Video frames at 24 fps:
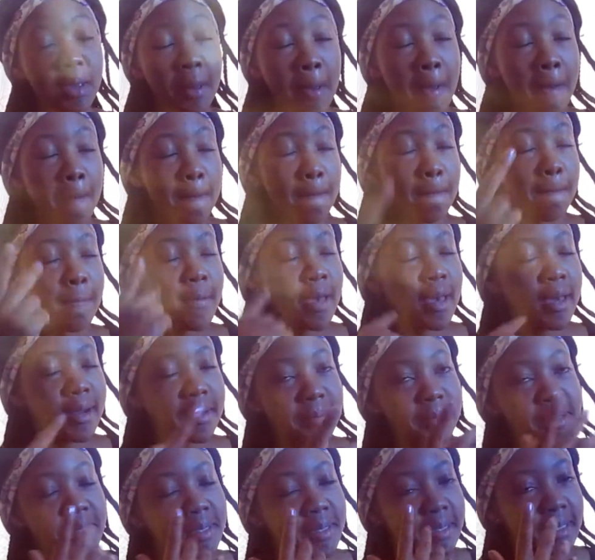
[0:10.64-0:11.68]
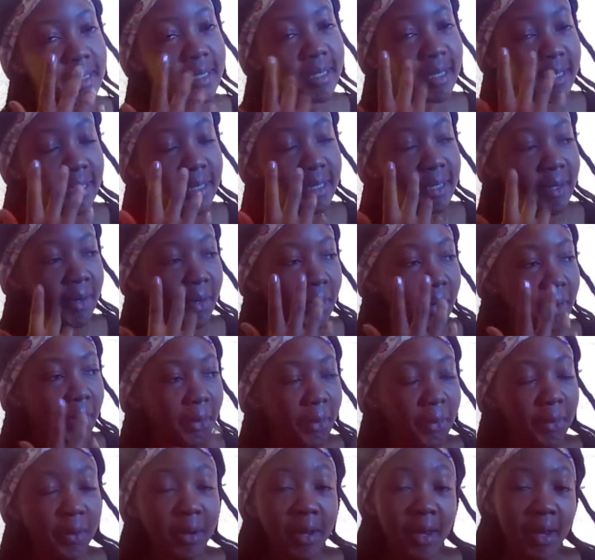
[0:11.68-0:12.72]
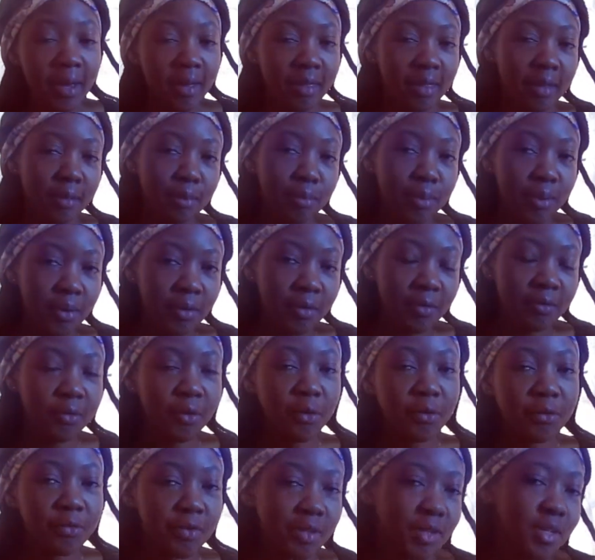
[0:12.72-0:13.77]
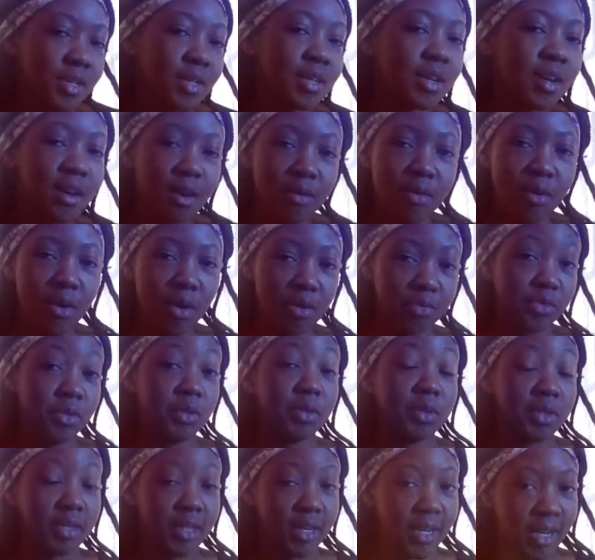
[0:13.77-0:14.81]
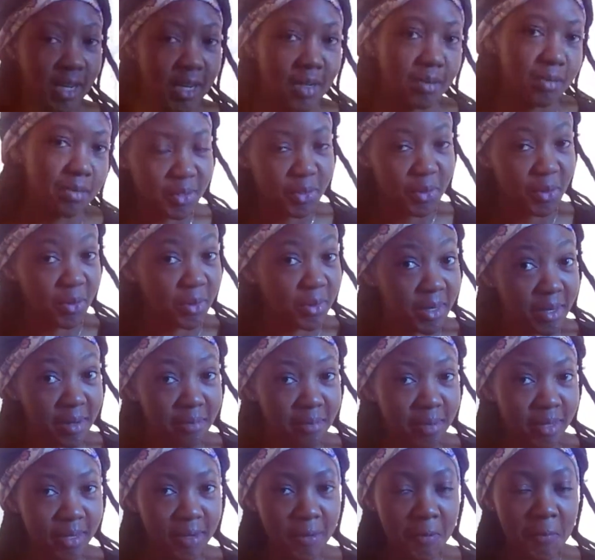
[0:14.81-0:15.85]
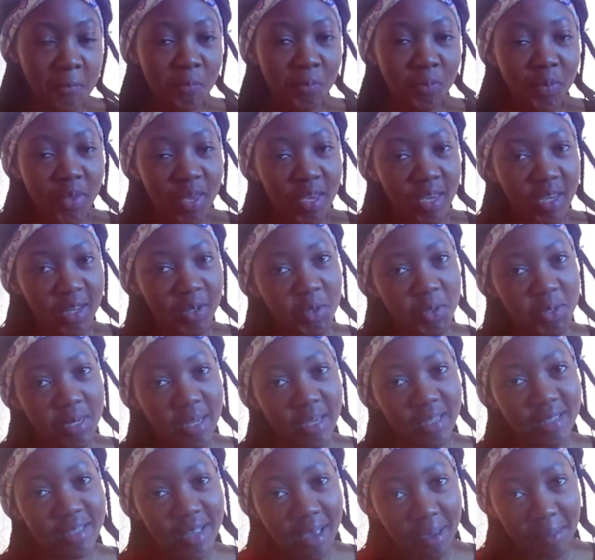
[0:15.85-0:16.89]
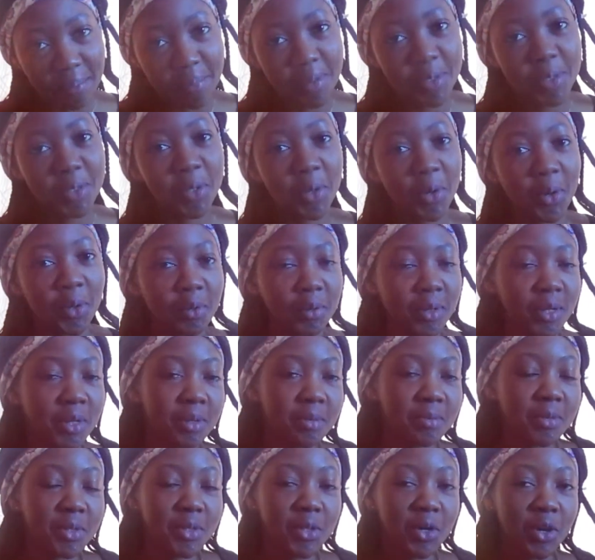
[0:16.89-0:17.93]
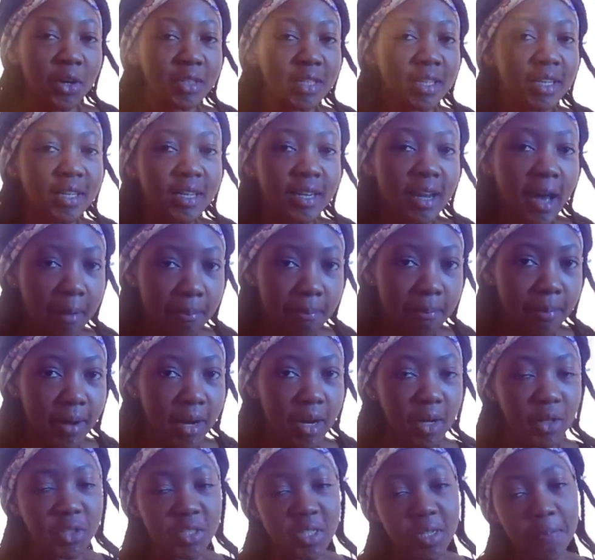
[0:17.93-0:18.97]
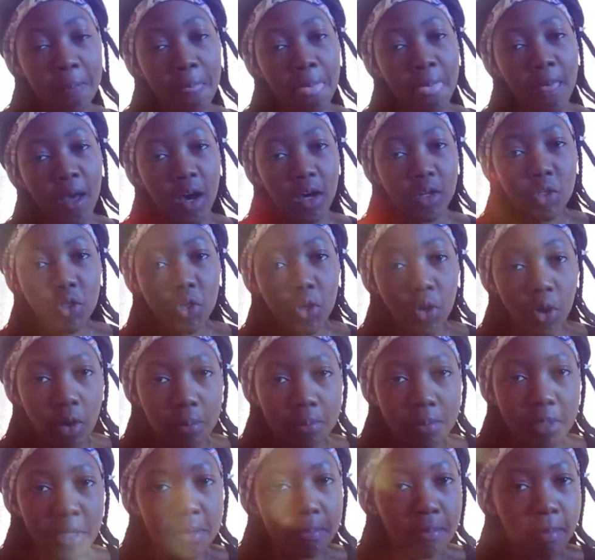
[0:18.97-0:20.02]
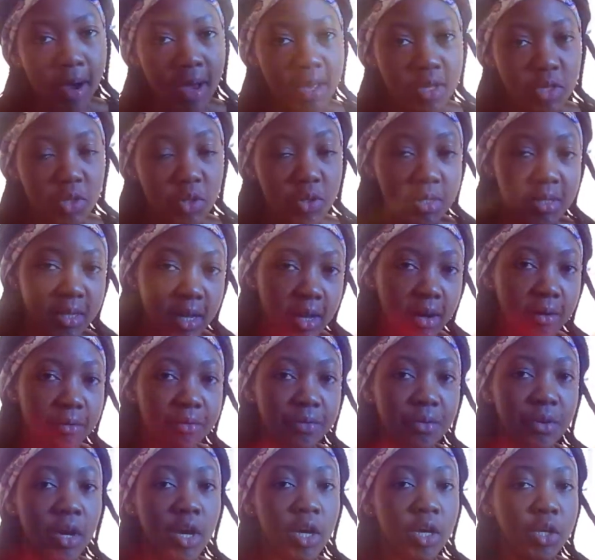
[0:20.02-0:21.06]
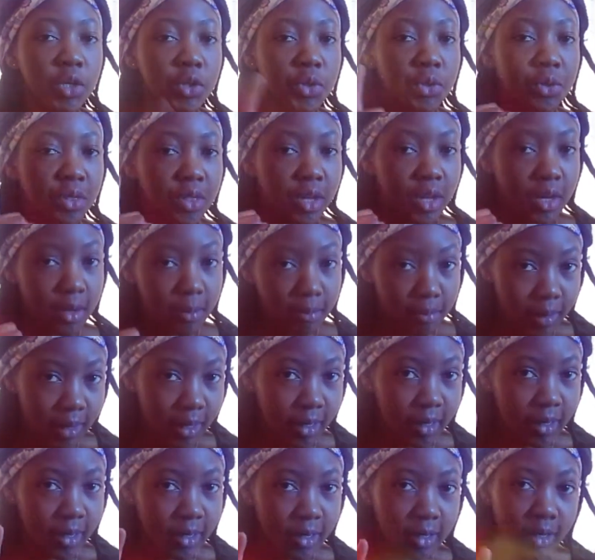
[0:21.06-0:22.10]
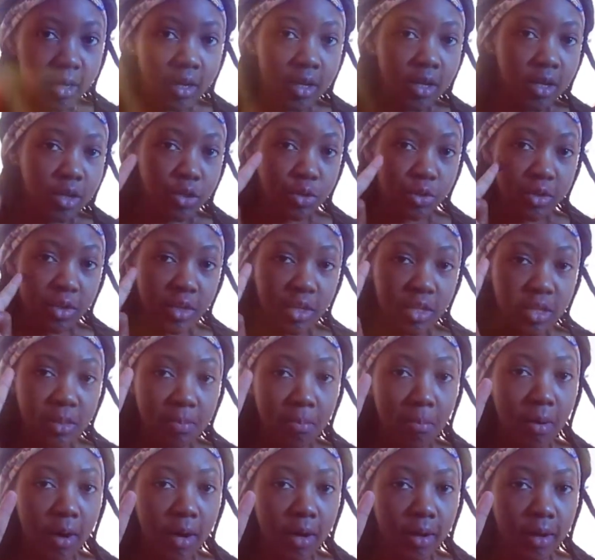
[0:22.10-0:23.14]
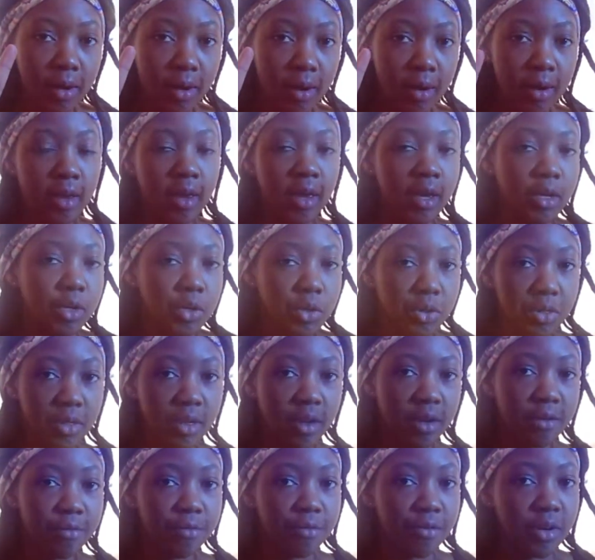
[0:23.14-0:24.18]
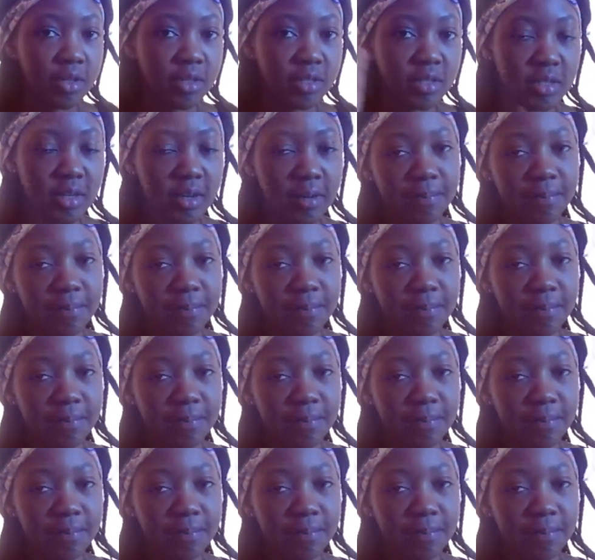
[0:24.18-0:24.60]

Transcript: Madam CEO, the beautiful visionary of all times. You know what I mean? In today's episode, we're going to be talking about how to optimize yourself to think better, to think smarter, and to think faster.